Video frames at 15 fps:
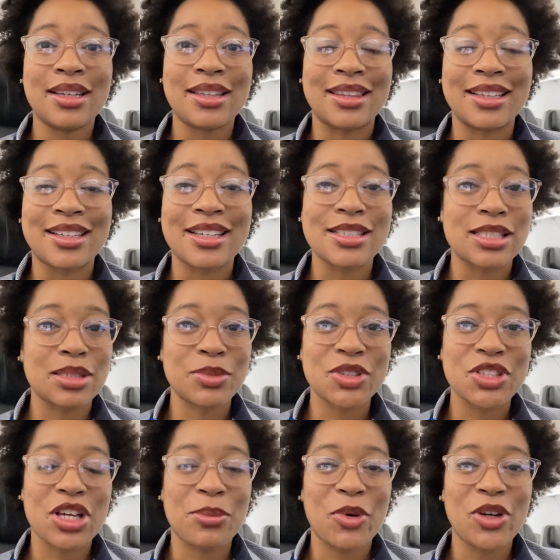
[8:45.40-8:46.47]
the customers
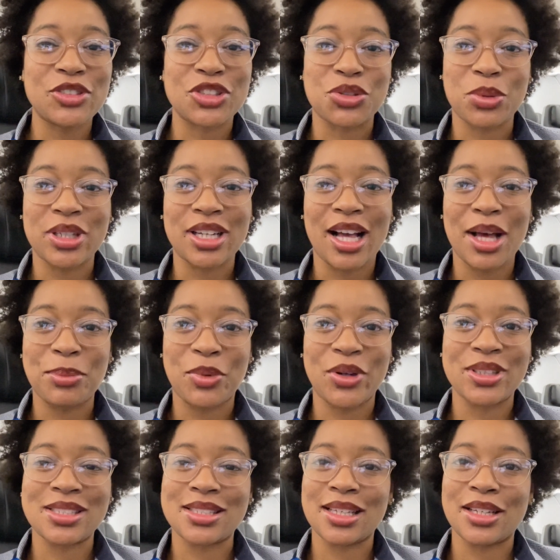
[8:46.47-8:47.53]
come on, just want to hop
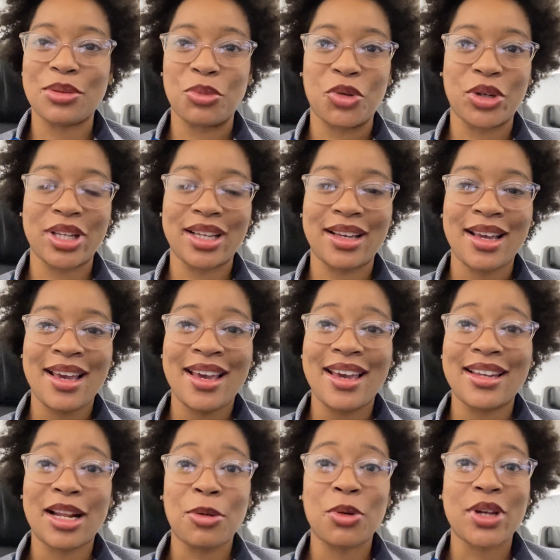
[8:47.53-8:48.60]
on and say good morning.
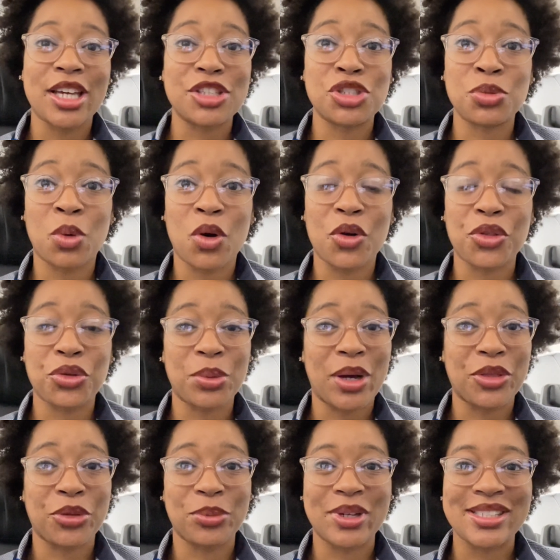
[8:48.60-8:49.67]
And I will catch you all
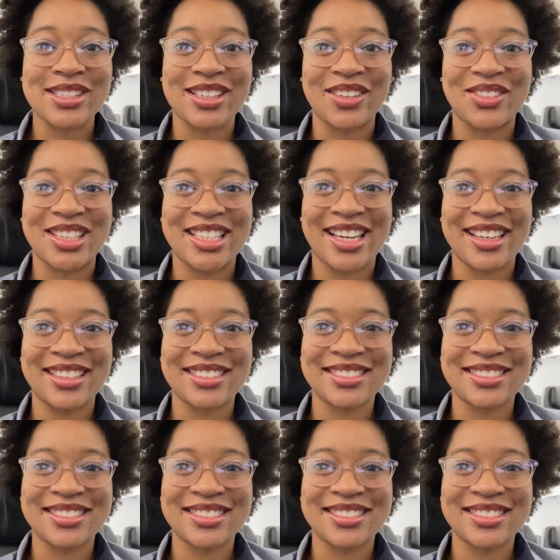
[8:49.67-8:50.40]
throughout the rest of the day.